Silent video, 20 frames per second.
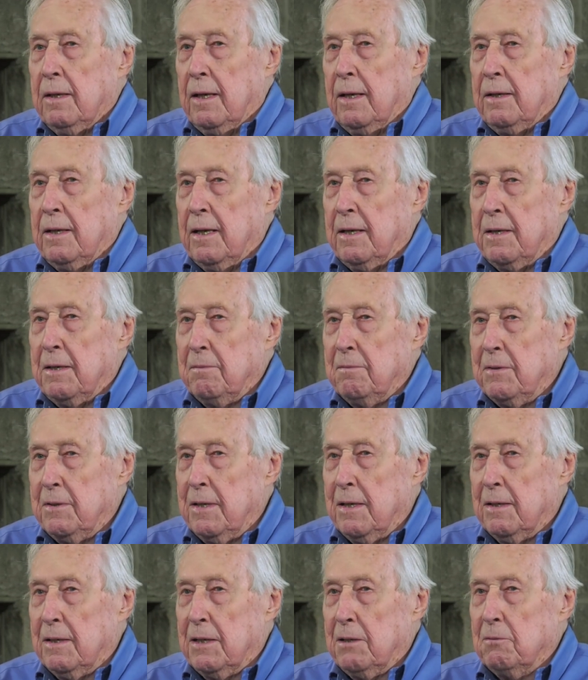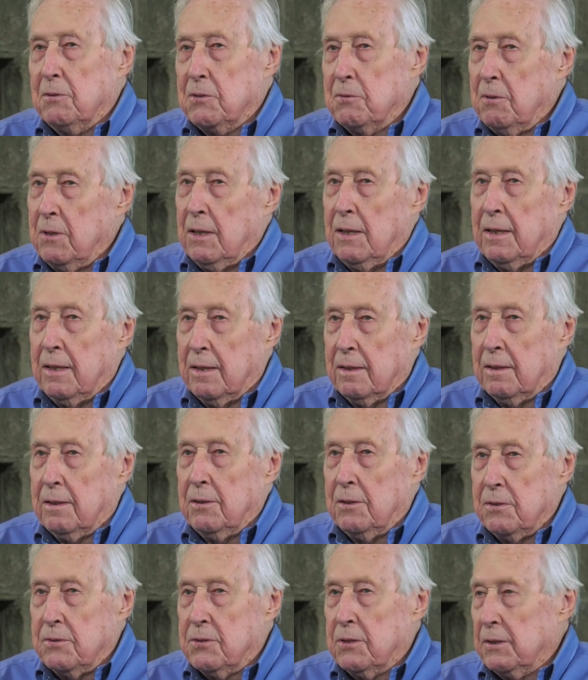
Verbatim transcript: And that evidently was really a good